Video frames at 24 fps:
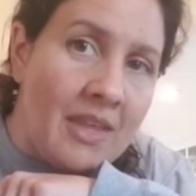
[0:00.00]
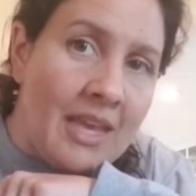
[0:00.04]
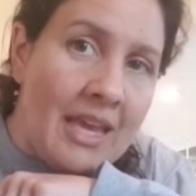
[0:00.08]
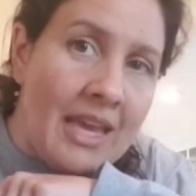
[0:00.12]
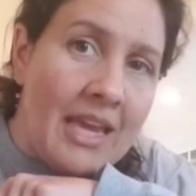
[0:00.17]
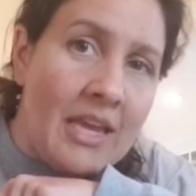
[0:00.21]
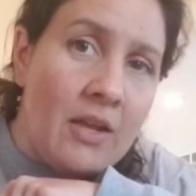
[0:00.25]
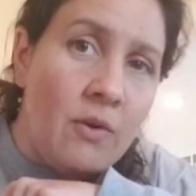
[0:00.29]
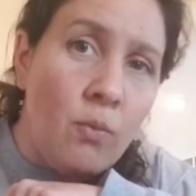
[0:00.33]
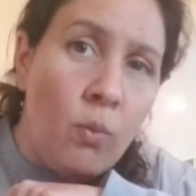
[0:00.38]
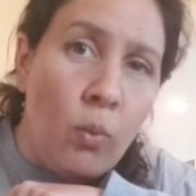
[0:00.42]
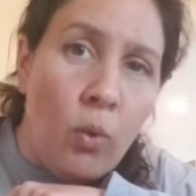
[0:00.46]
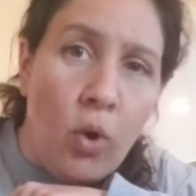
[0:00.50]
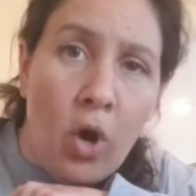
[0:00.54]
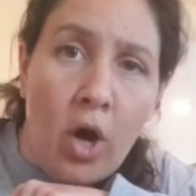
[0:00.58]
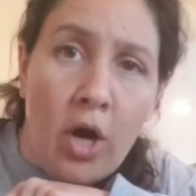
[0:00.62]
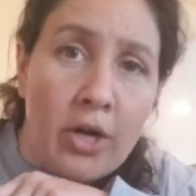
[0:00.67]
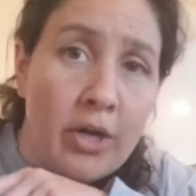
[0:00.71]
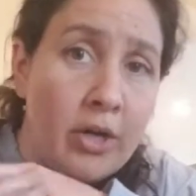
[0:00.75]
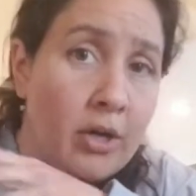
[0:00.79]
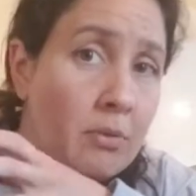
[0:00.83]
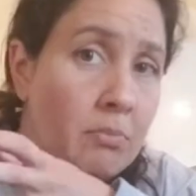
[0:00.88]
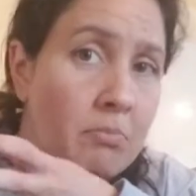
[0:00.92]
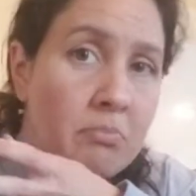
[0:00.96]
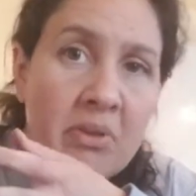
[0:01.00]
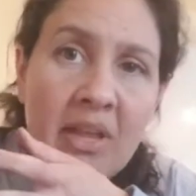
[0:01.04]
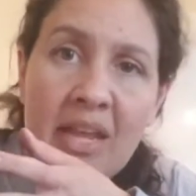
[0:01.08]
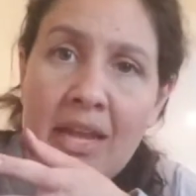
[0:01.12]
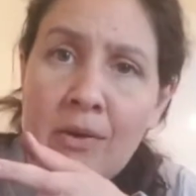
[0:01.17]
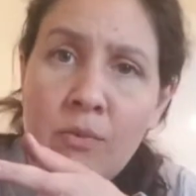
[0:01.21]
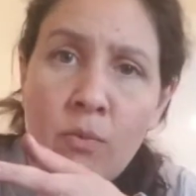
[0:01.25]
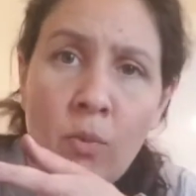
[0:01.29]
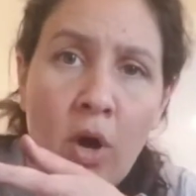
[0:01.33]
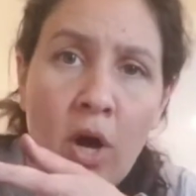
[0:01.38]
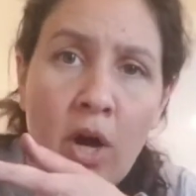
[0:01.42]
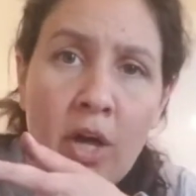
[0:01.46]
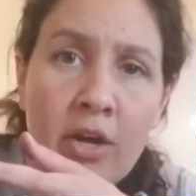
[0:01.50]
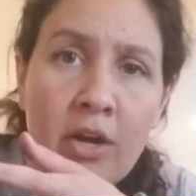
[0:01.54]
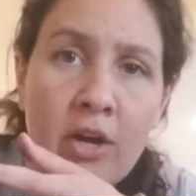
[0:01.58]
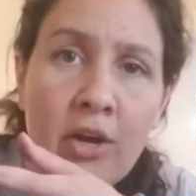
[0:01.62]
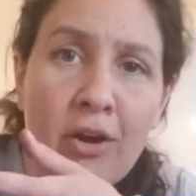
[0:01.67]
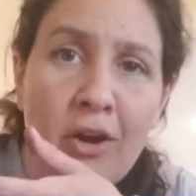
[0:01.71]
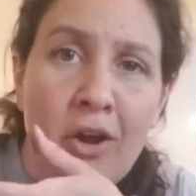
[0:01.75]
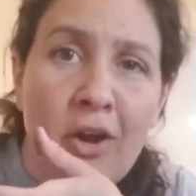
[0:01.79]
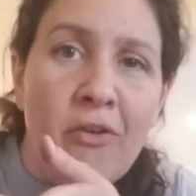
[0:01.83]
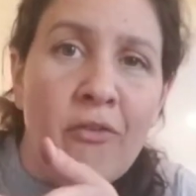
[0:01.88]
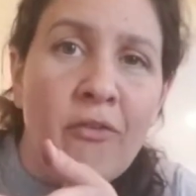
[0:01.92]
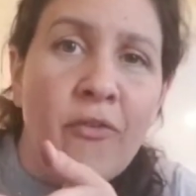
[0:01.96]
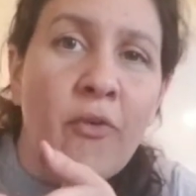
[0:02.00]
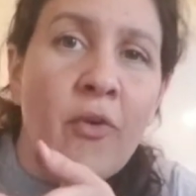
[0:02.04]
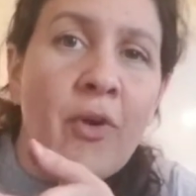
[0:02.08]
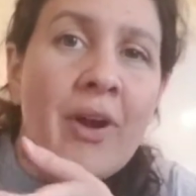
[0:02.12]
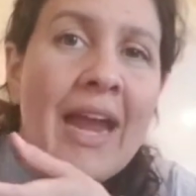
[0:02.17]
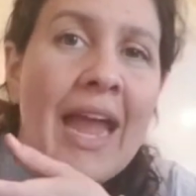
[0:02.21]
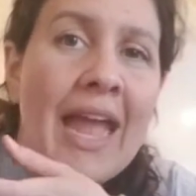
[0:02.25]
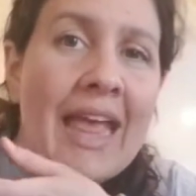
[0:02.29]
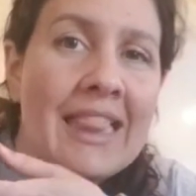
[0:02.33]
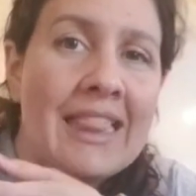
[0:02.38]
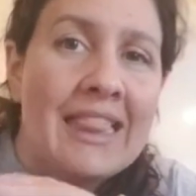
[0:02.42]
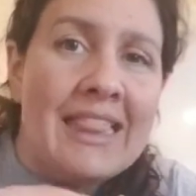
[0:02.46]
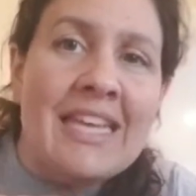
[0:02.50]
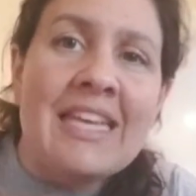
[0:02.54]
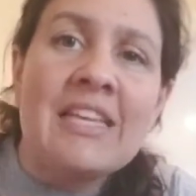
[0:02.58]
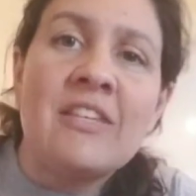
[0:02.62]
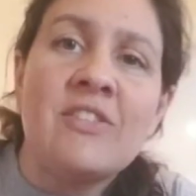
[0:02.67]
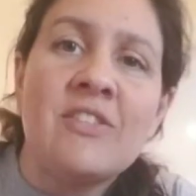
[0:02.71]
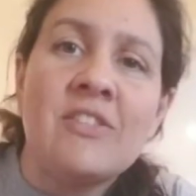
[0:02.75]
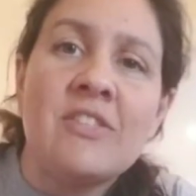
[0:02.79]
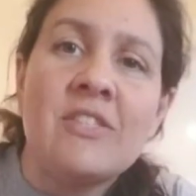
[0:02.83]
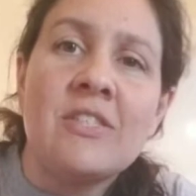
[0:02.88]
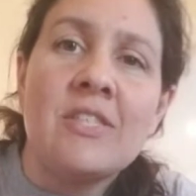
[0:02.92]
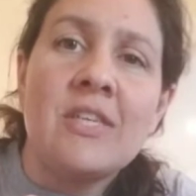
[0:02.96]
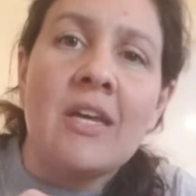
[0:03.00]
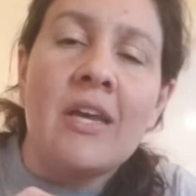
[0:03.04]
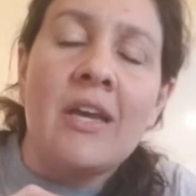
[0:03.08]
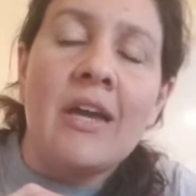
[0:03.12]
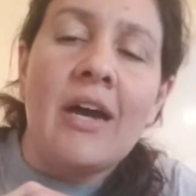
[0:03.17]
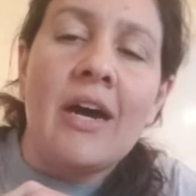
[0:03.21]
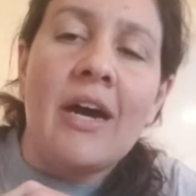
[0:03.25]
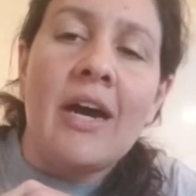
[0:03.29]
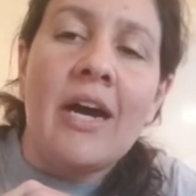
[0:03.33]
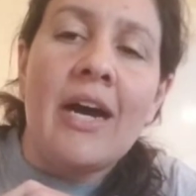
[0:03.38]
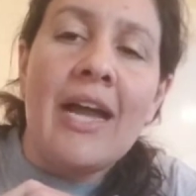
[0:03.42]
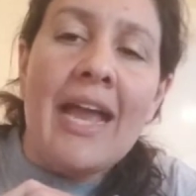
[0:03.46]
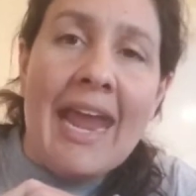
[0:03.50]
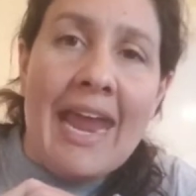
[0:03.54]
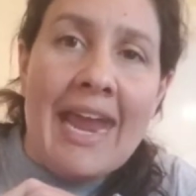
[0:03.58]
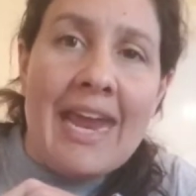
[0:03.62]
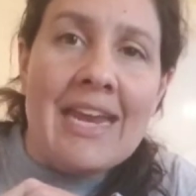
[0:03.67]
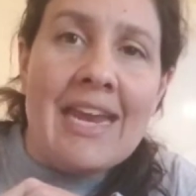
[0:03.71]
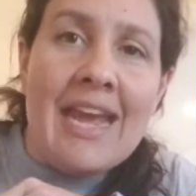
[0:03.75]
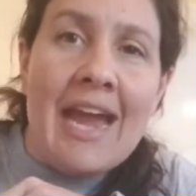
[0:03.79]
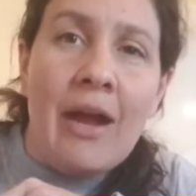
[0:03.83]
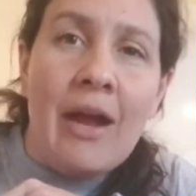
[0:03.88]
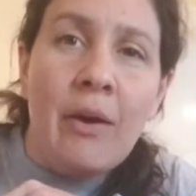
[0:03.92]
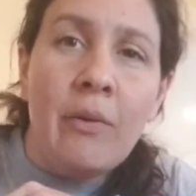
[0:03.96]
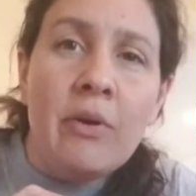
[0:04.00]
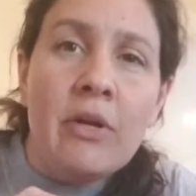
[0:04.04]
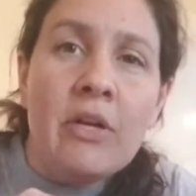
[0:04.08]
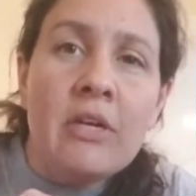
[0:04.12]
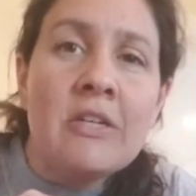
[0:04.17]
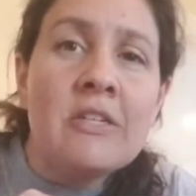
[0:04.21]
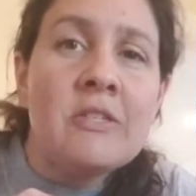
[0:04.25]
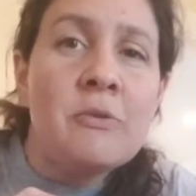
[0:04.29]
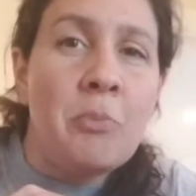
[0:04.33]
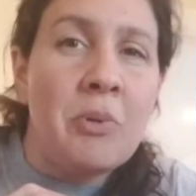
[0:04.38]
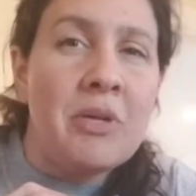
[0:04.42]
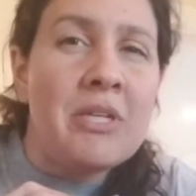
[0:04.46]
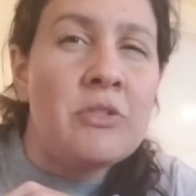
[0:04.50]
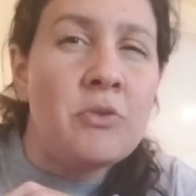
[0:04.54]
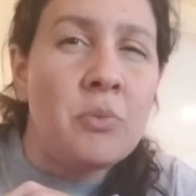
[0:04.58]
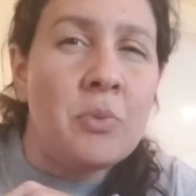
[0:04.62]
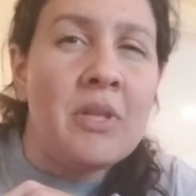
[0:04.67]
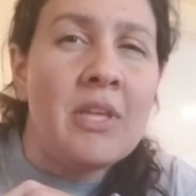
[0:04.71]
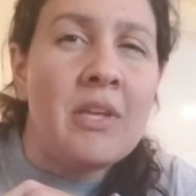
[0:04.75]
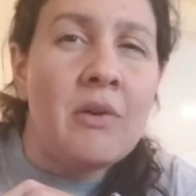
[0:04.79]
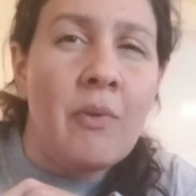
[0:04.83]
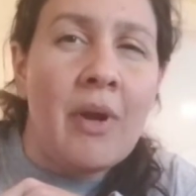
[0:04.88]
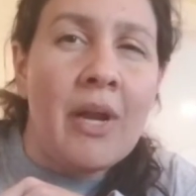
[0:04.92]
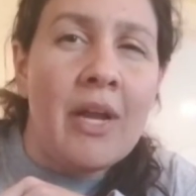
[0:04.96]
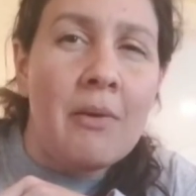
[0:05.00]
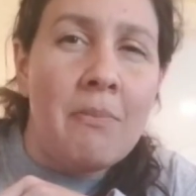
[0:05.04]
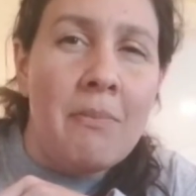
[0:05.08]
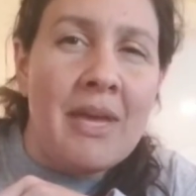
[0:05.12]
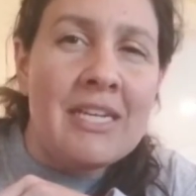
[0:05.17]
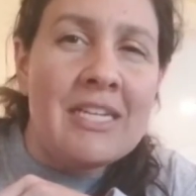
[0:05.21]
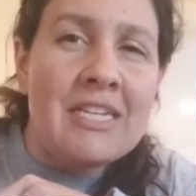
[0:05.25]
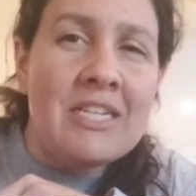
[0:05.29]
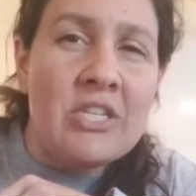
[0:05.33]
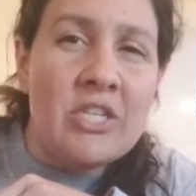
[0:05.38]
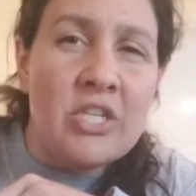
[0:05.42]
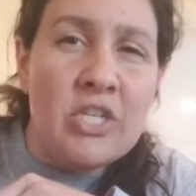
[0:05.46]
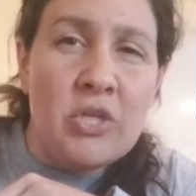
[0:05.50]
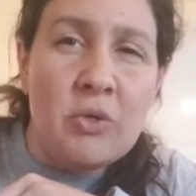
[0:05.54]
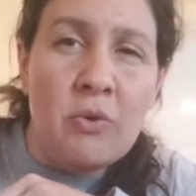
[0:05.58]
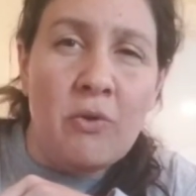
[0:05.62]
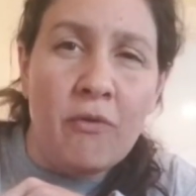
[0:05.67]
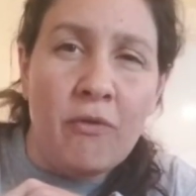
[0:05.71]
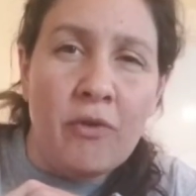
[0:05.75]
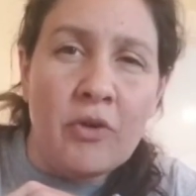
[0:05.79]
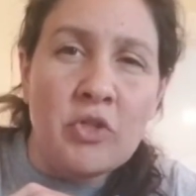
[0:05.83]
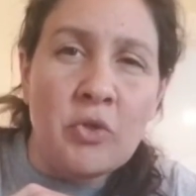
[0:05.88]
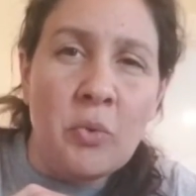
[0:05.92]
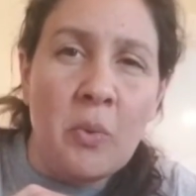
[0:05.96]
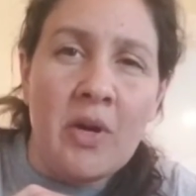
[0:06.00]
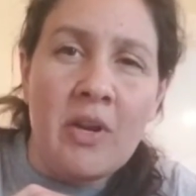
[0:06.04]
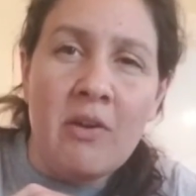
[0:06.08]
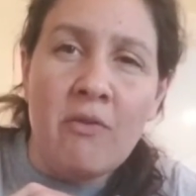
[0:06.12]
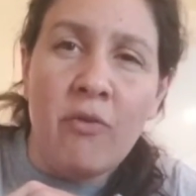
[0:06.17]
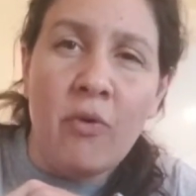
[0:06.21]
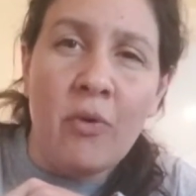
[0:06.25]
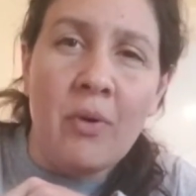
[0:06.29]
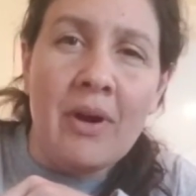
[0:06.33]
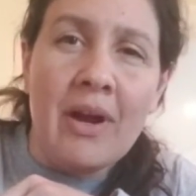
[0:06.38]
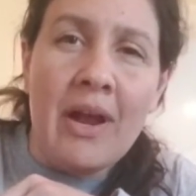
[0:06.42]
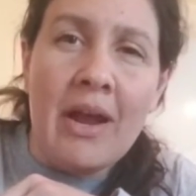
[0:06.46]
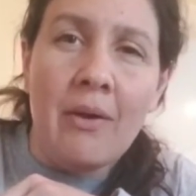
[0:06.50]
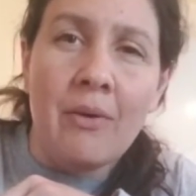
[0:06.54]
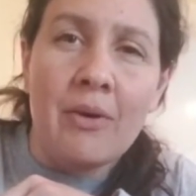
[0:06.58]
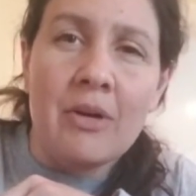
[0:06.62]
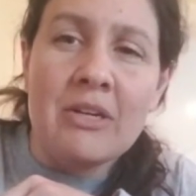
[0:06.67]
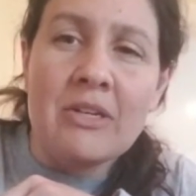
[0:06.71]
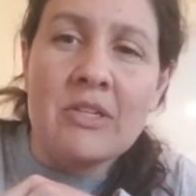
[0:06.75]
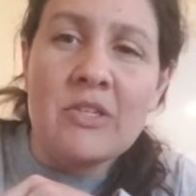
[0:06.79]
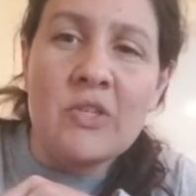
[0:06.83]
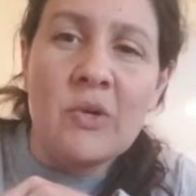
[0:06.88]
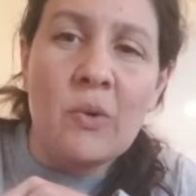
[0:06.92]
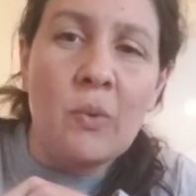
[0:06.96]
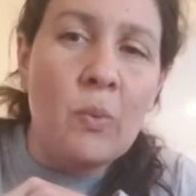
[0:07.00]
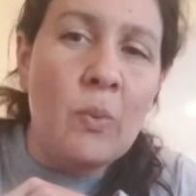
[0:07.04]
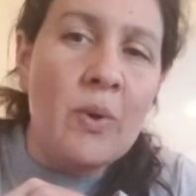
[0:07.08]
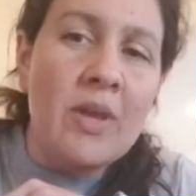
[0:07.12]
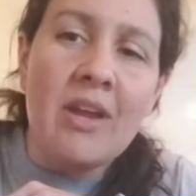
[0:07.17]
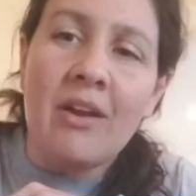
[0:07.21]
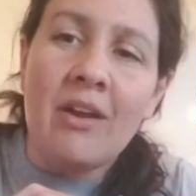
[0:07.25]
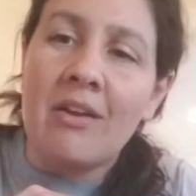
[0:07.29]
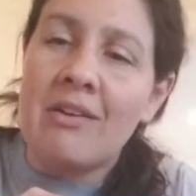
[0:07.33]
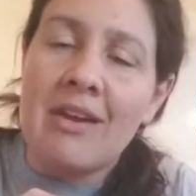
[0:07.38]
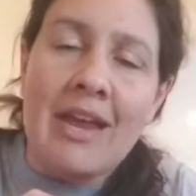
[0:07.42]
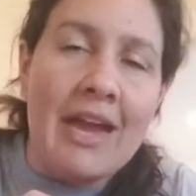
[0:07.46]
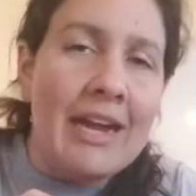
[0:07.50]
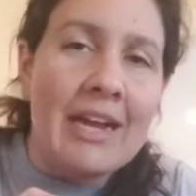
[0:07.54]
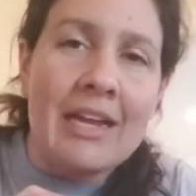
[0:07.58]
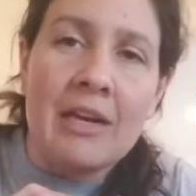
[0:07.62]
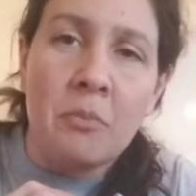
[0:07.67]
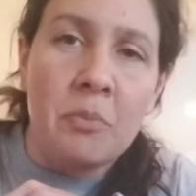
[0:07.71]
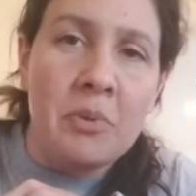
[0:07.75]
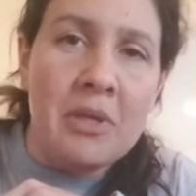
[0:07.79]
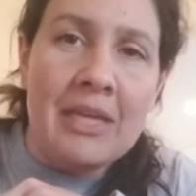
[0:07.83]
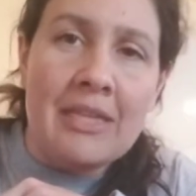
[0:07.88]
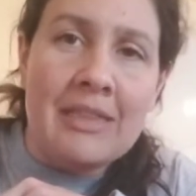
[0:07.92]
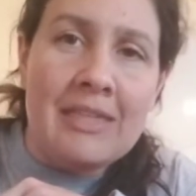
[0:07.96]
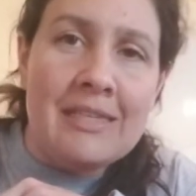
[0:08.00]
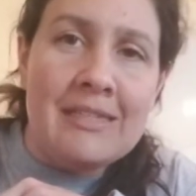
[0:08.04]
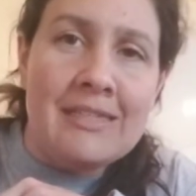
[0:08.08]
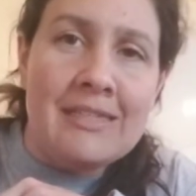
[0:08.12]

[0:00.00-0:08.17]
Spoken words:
in water, plain water, for at least 8 hours, but it's really recommended to do it for 24 hours. So we are not going to plant these